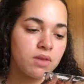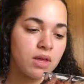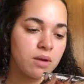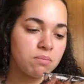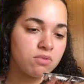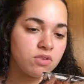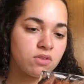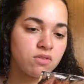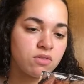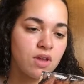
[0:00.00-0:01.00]
yeah,
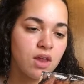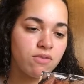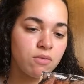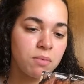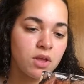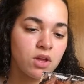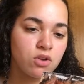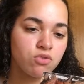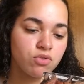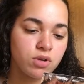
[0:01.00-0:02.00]
Brazil's kind of a big
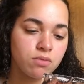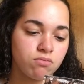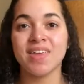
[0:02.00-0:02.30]
country.